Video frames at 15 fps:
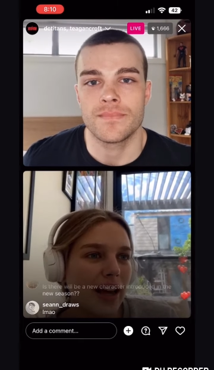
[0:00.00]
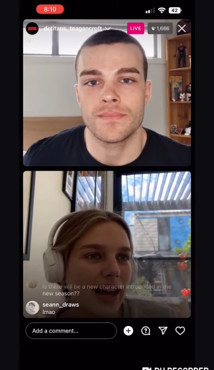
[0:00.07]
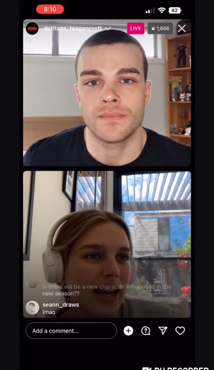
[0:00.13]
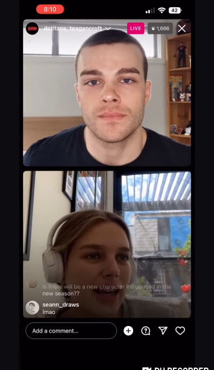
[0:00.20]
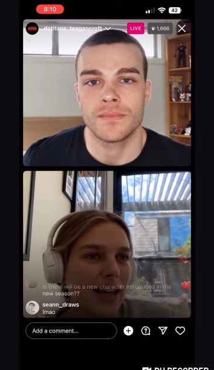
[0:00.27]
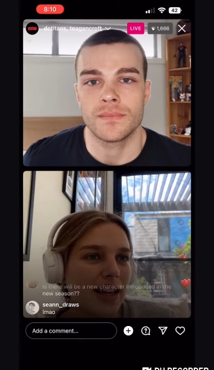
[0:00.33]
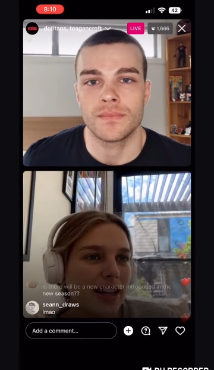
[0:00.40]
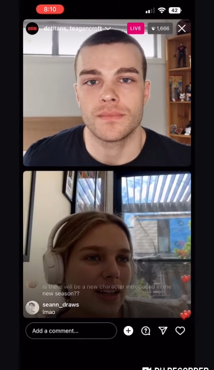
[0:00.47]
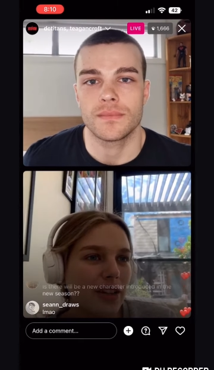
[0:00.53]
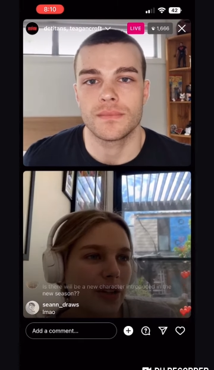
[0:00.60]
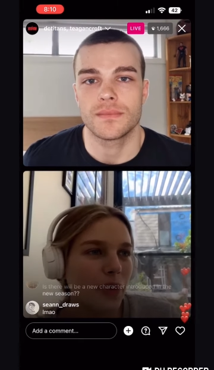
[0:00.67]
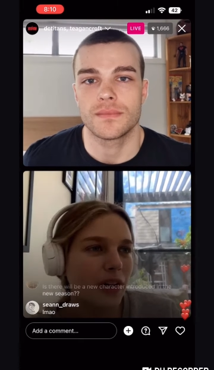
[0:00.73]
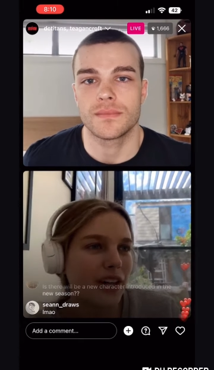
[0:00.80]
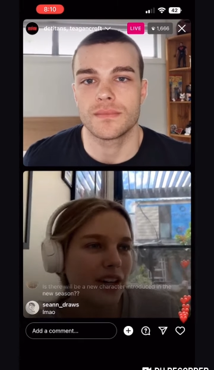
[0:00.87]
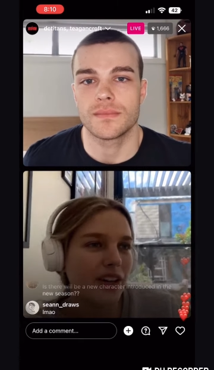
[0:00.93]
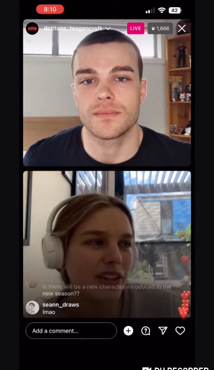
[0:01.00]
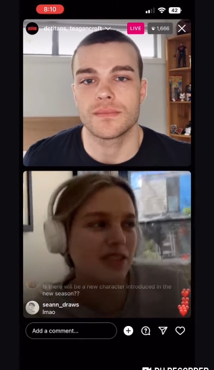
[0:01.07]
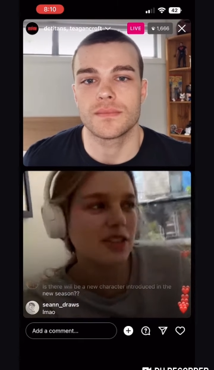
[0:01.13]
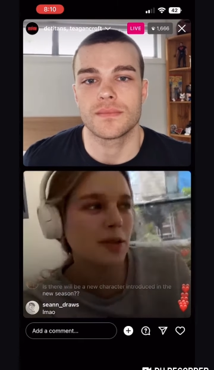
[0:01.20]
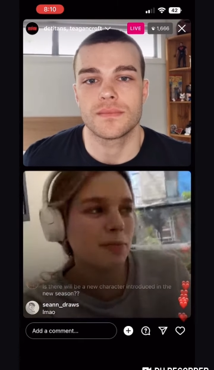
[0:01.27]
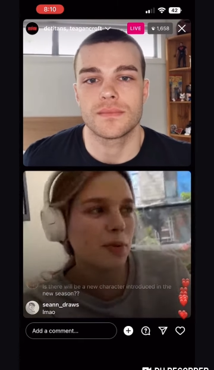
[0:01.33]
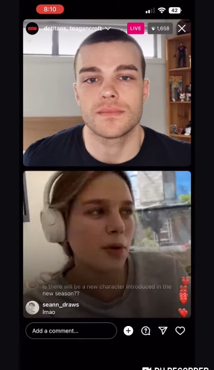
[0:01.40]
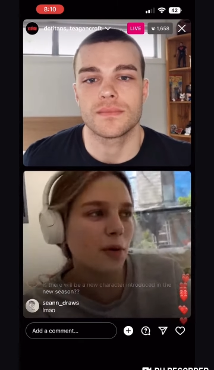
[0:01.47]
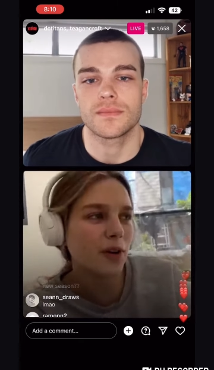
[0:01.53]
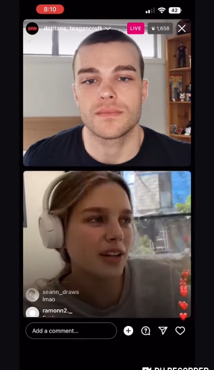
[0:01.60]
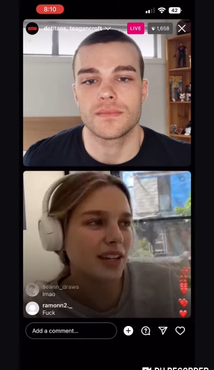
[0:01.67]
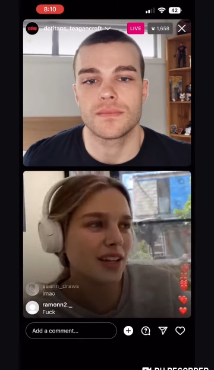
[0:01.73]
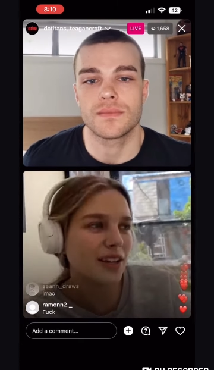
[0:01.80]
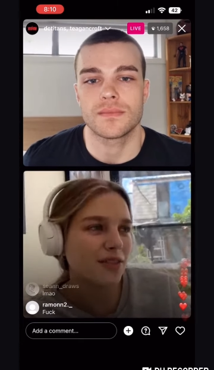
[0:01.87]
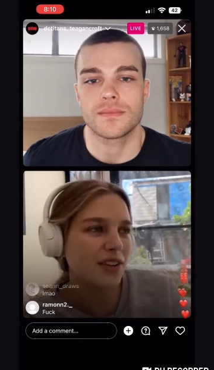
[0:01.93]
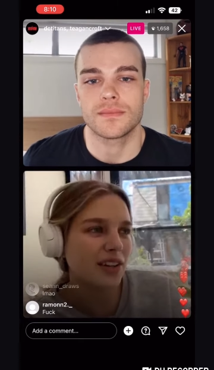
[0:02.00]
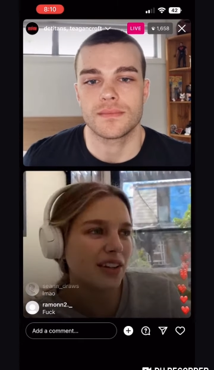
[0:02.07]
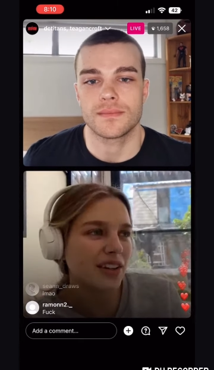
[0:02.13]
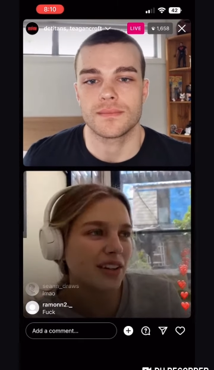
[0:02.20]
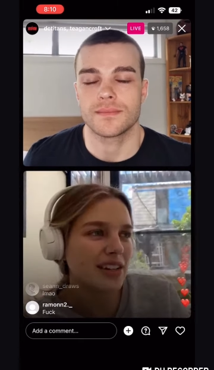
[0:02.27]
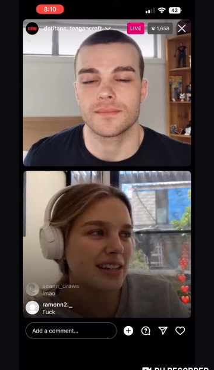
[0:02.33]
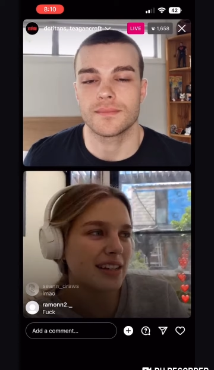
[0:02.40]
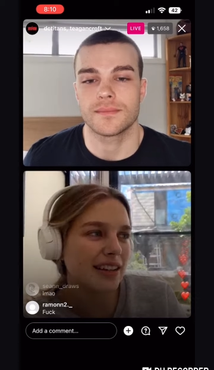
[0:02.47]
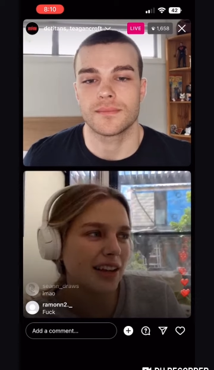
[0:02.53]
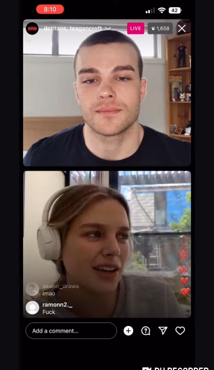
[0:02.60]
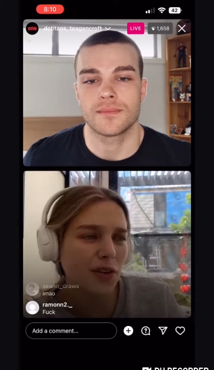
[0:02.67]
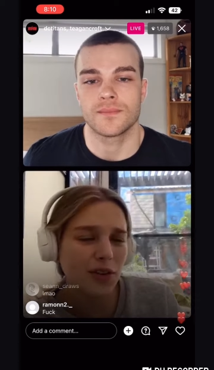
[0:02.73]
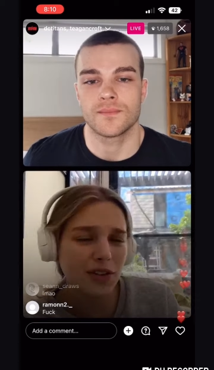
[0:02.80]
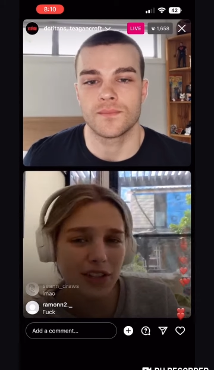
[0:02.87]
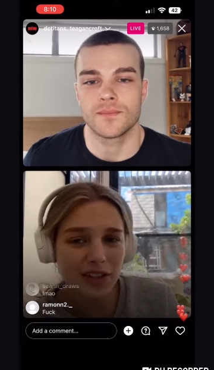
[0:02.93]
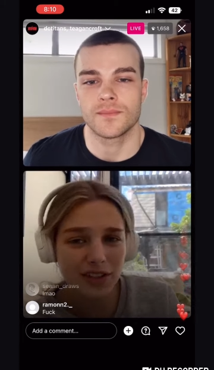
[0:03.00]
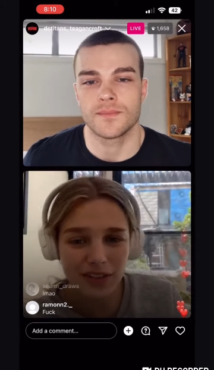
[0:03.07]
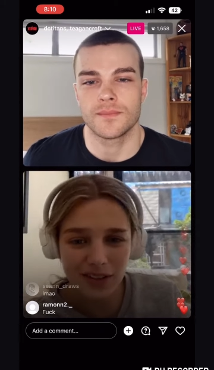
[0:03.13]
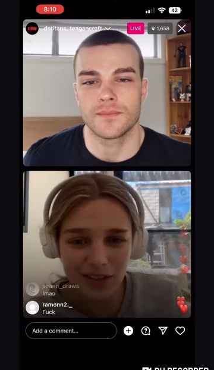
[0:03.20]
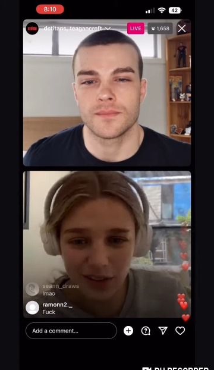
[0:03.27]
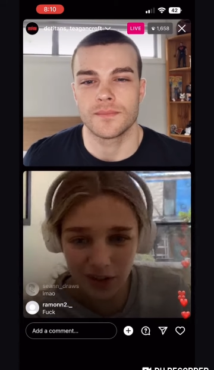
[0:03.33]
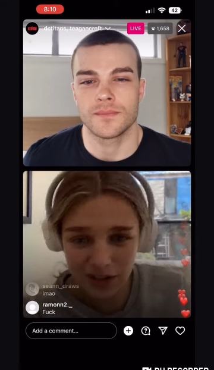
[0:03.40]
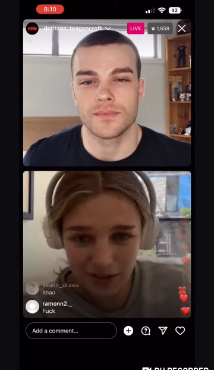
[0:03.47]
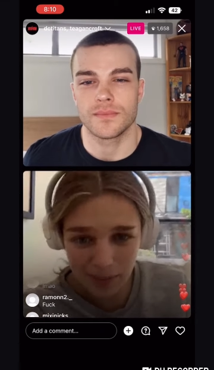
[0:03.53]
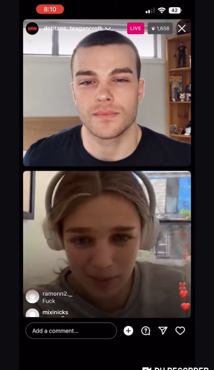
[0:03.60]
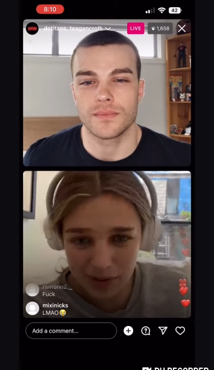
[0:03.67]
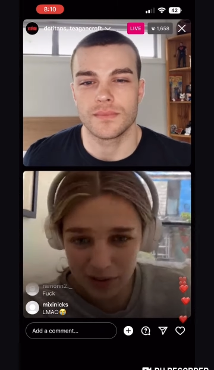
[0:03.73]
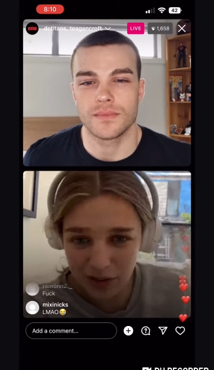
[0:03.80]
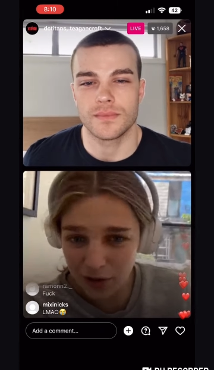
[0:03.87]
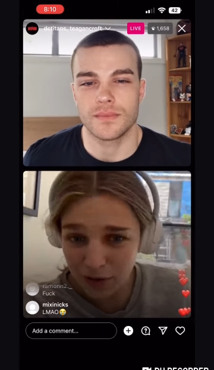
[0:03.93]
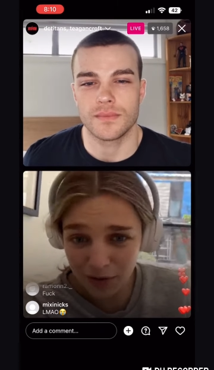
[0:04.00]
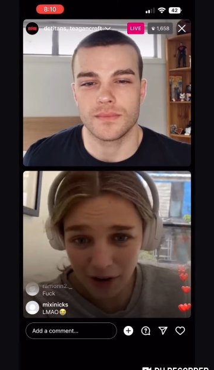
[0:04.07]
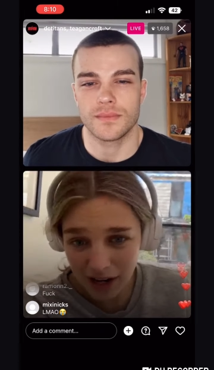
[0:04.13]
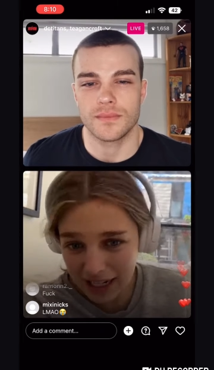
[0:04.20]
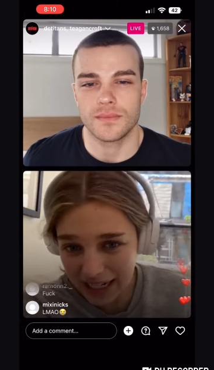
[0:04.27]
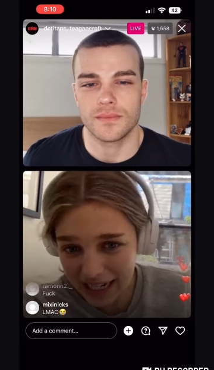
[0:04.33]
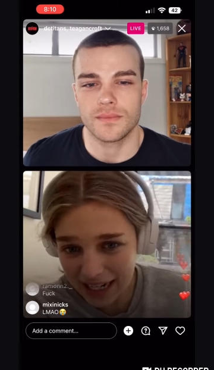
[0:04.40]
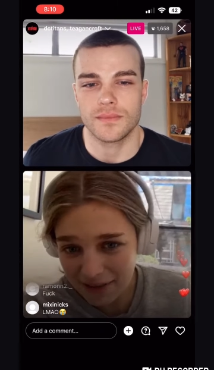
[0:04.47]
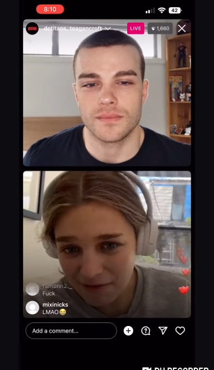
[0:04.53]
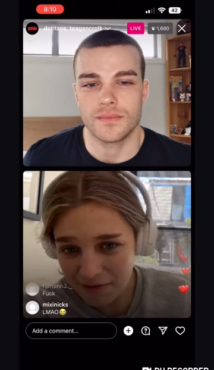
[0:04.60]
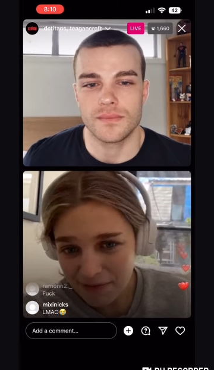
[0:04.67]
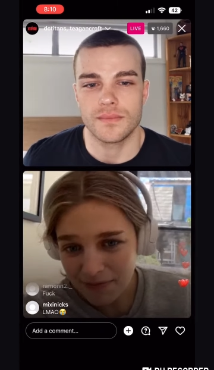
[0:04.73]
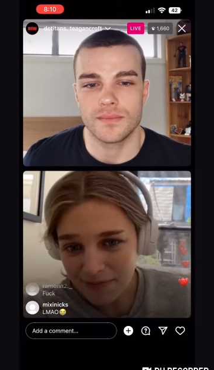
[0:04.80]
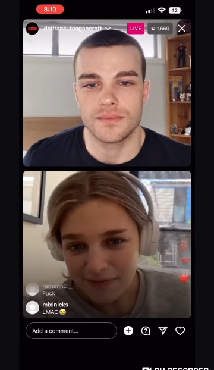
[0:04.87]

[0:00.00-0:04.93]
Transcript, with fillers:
Speaker 1: like loyal and supportive, and they're also lots of them are so funny.